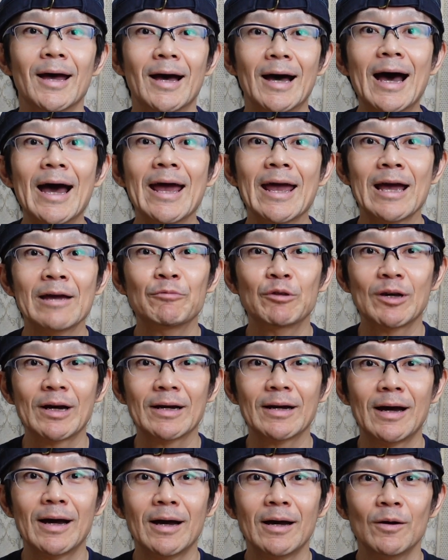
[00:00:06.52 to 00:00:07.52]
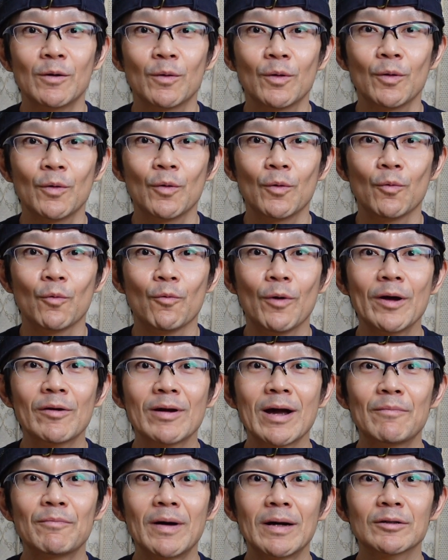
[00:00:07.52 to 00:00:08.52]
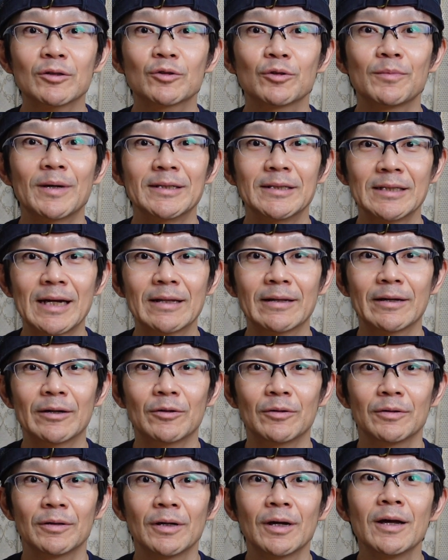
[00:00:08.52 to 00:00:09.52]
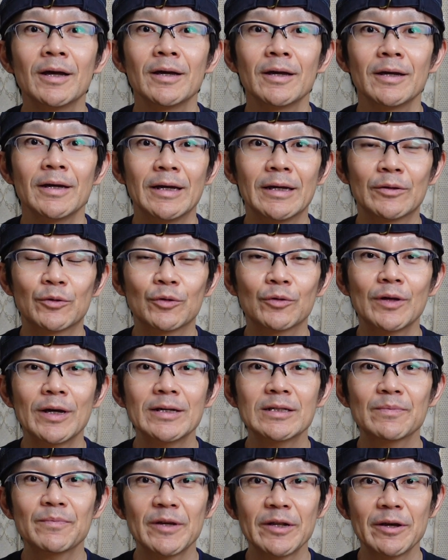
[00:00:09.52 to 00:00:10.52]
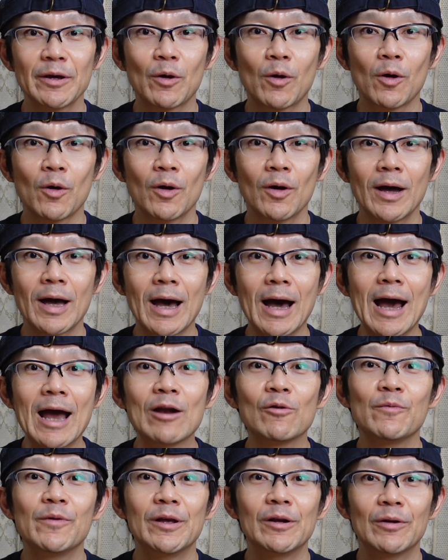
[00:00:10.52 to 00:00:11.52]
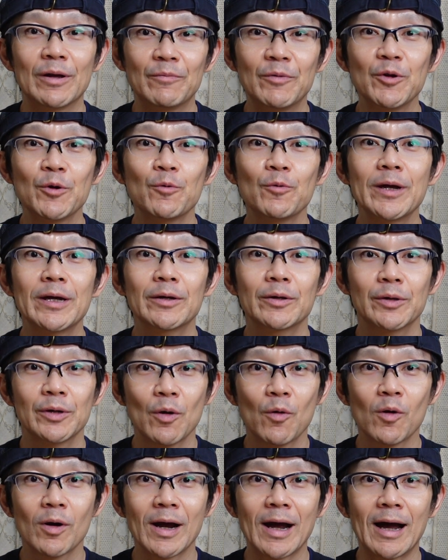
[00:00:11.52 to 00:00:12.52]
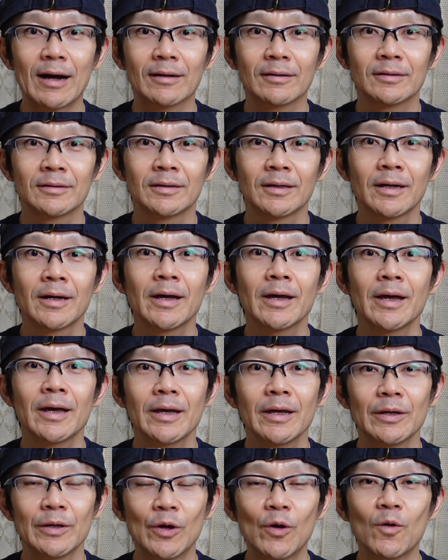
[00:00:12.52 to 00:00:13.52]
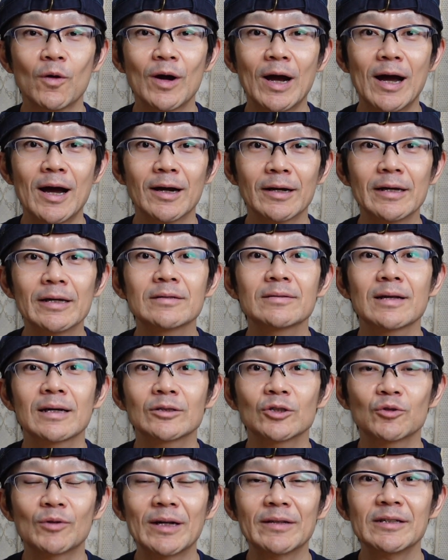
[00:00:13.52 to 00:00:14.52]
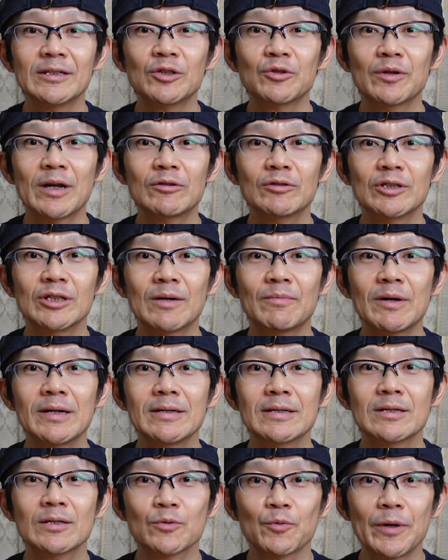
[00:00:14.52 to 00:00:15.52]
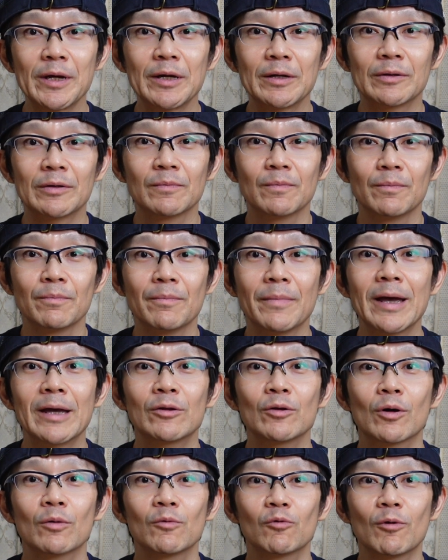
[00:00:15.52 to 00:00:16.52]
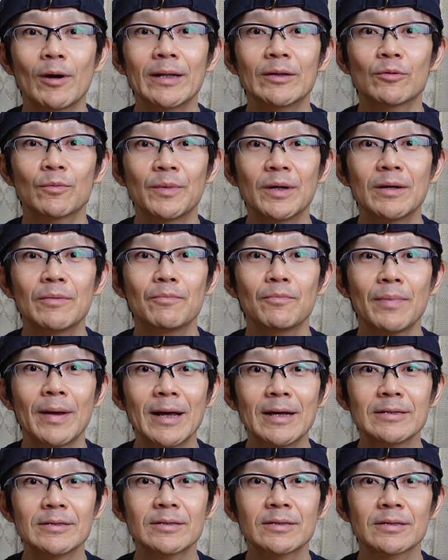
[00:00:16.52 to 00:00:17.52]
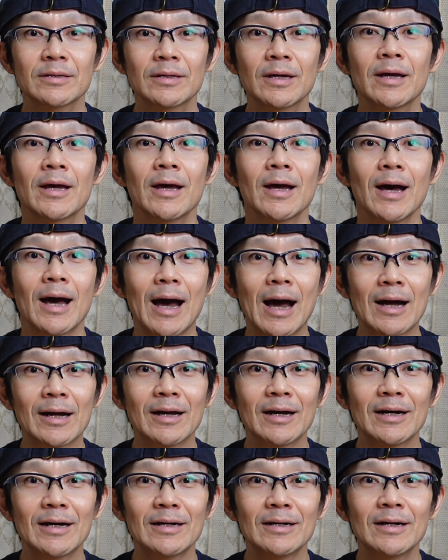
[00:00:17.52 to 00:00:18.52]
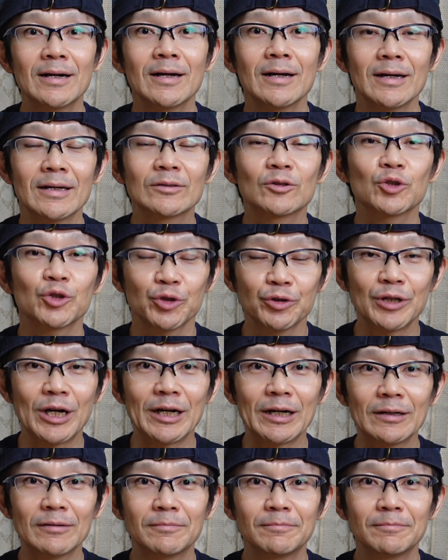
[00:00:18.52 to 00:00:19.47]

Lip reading: Hi, I'm Taka. Welcome back to my channel. In today's video, I'll be reviewing Yokan. Yokan is a traditional Japanese sweet made of red bean paste, agar, and sugar.